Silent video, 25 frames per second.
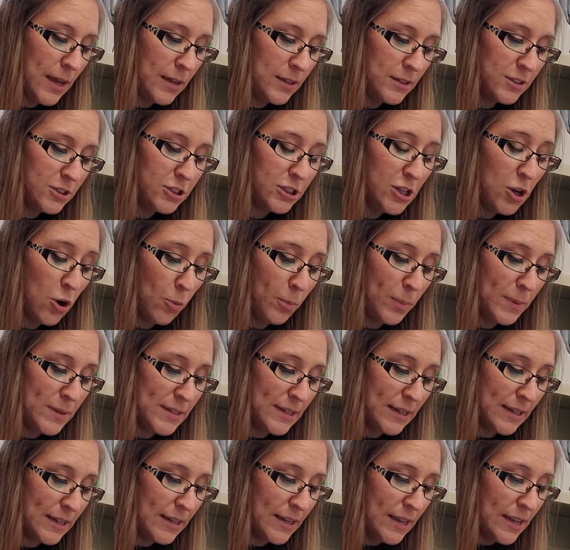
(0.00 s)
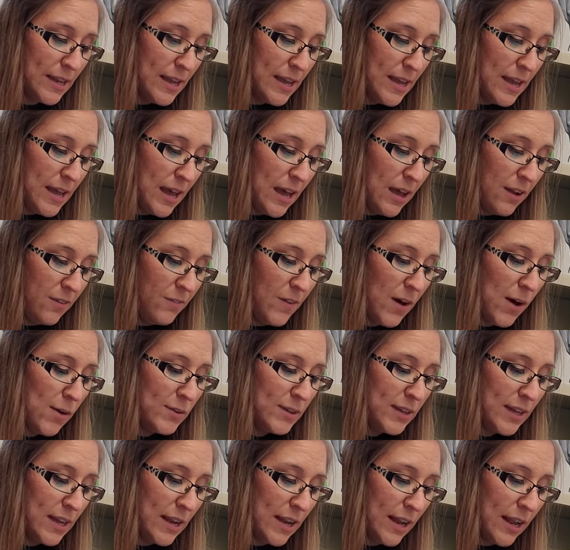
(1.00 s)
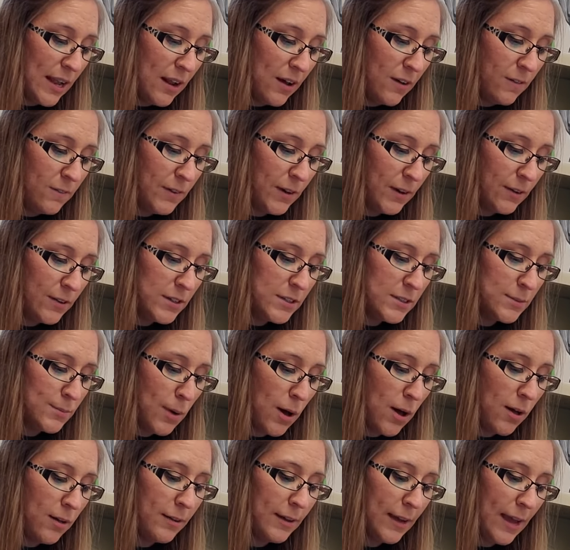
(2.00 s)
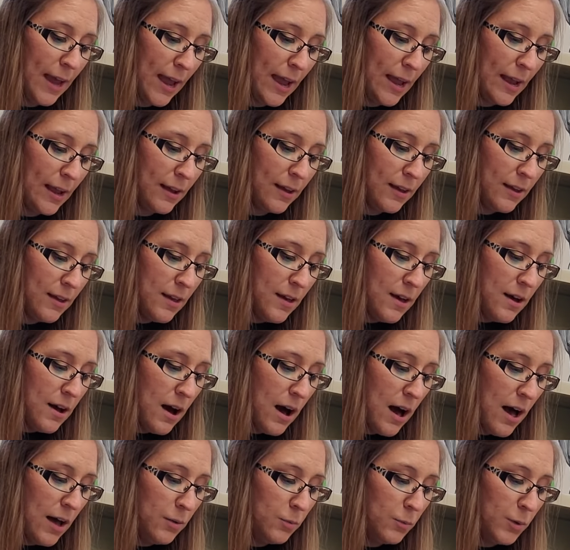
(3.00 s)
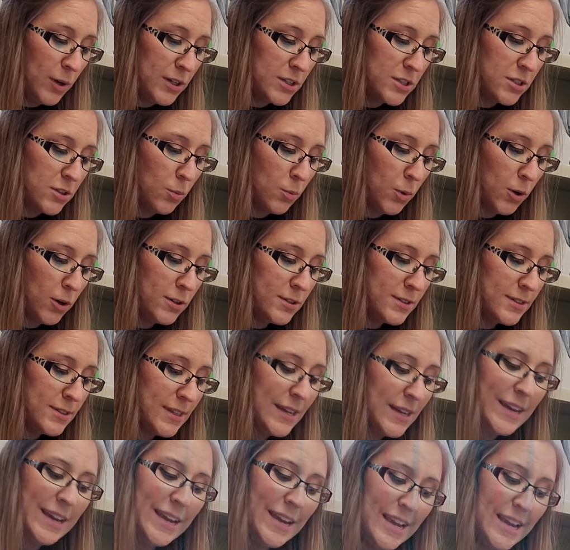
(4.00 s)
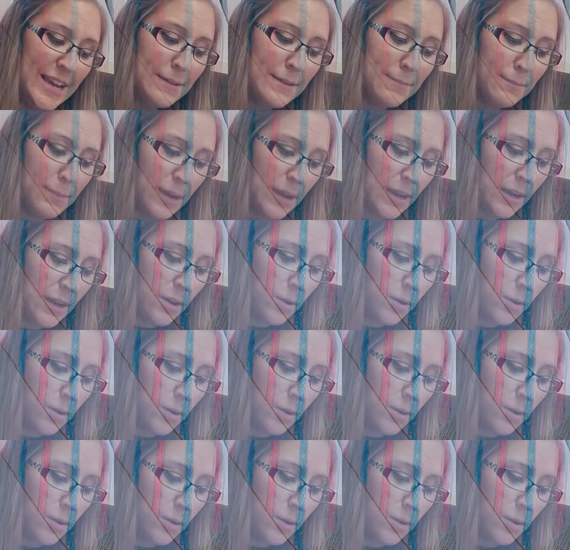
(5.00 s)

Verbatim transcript: She opened it and found in it a very small cake, on which the words "Eat me"